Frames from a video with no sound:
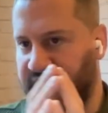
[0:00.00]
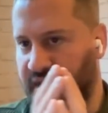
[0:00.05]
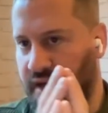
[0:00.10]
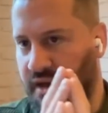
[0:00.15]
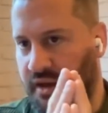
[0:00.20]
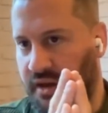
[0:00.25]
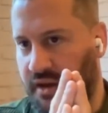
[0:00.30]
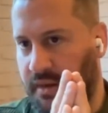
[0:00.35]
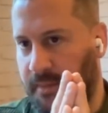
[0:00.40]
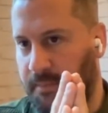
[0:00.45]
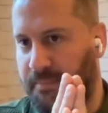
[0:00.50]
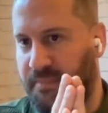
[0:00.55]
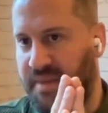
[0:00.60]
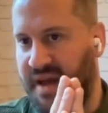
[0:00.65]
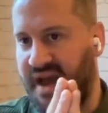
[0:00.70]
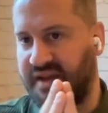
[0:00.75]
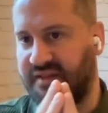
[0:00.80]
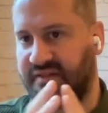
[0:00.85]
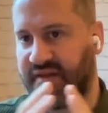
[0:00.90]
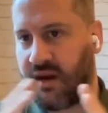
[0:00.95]
but that are
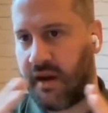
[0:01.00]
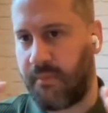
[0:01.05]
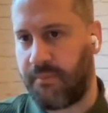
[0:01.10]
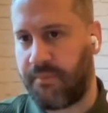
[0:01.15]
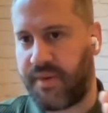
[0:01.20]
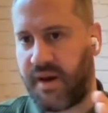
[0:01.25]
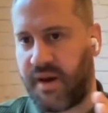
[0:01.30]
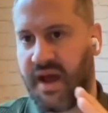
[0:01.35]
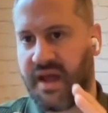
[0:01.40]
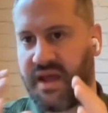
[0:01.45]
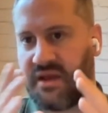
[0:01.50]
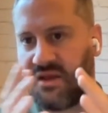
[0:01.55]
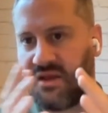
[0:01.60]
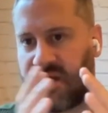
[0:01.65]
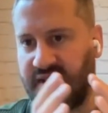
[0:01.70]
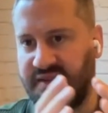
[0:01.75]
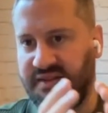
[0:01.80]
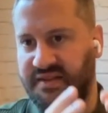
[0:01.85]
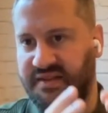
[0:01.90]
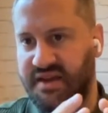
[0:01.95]
backed up by
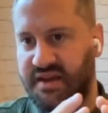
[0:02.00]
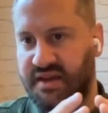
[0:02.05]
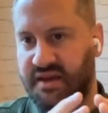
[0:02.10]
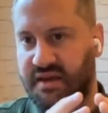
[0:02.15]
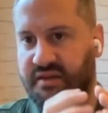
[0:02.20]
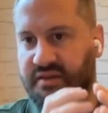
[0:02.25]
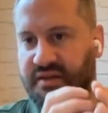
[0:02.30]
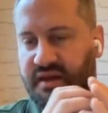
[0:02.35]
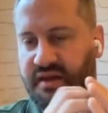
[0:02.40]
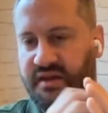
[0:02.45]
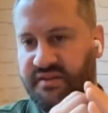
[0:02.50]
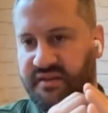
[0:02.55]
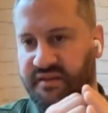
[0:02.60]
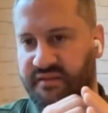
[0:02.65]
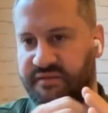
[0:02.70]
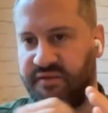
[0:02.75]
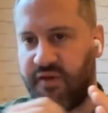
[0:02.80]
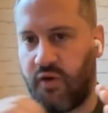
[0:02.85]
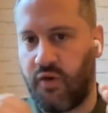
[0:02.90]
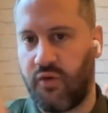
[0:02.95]
an idea that has
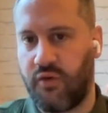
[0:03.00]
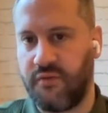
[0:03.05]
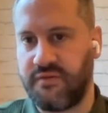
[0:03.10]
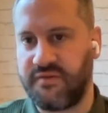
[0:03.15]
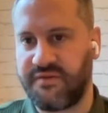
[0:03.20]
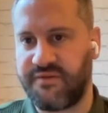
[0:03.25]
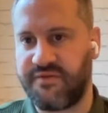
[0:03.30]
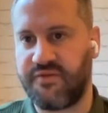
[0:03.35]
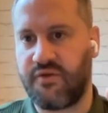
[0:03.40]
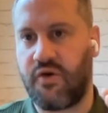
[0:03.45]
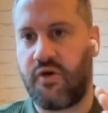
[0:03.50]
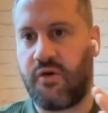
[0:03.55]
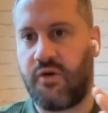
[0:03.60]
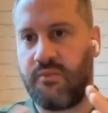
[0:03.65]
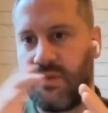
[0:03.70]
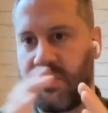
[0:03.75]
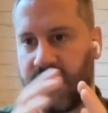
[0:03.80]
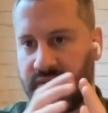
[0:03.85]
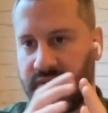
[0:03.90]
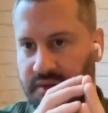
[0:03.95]
evolved
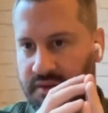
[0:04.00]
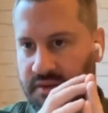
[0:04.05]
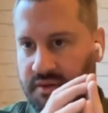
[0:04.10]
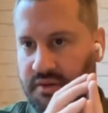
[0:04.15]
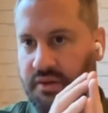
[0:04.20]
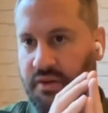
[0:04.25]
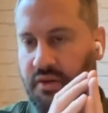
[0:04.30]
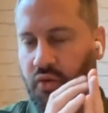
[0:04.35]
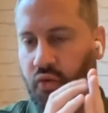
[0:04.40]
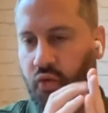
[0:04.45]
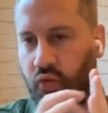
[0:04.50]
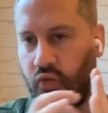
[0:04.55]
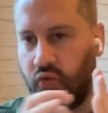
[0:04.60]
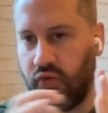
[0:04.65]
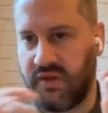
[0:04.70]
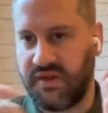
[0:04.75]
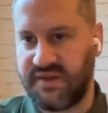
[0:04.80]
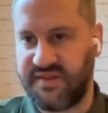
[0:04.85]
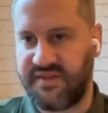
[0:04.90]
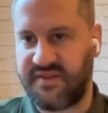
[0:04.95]
from
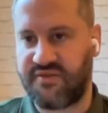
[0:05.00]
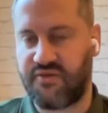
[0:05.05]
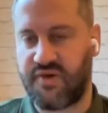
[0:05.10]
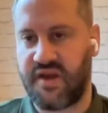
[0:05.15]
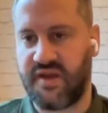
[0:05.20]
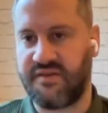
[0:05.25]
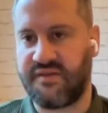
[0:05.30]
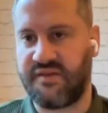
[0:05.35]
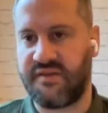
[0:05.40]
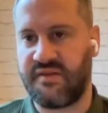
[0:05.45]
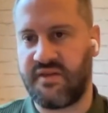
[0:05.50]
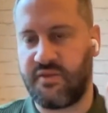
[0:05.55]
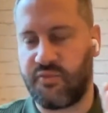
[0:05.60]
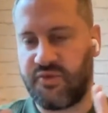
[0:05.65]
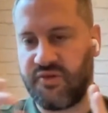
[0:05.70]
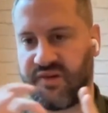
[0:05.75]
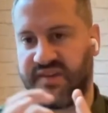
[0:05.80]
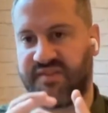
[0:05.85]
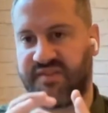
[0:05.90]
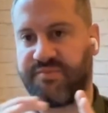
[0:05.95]
all these threads
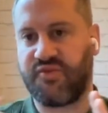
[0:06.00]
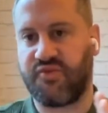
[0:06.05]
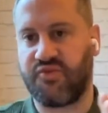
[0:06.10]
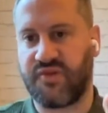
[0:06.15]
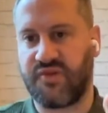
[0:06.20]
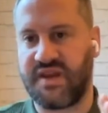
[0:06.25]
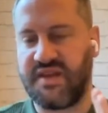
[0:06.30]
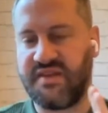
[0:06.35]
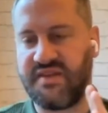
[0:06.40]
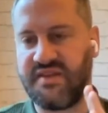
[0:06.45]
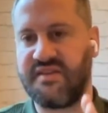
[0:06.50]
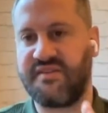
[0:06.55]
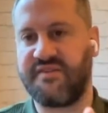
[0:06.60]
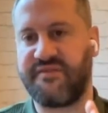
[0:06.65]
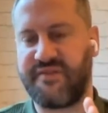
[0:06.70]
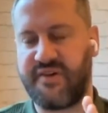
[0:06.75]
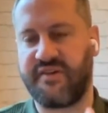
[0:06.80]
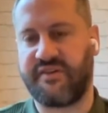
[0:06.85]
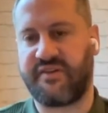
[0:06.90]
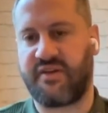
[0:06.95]
that we're exploring in
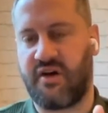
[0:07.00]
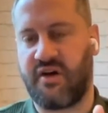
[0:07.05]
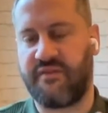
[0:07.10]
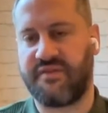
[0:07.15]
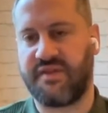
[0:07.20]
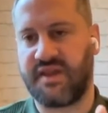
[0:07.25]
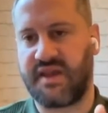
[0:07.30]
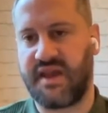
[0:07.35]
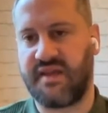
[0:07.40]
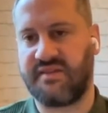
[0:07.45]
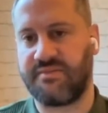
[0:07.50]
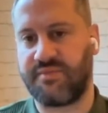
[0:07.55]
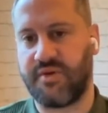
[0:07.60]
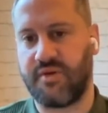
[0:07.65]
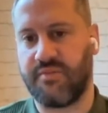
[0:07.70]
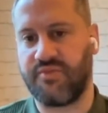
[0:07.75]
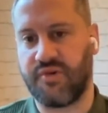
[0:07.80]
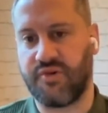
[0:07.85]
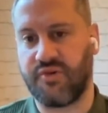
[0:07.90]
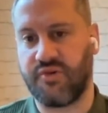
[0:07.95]
this first half of the
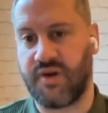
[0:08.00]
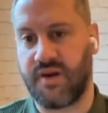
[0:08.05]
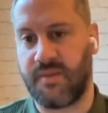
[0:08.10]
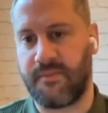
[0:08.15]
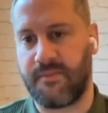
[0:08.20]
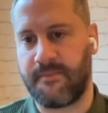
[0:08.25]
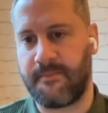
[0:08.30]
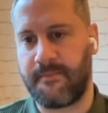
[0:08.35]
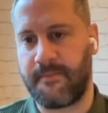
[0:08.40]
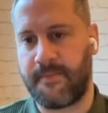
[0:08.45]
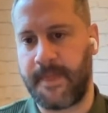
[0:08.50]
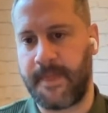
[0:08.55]
Catapult program.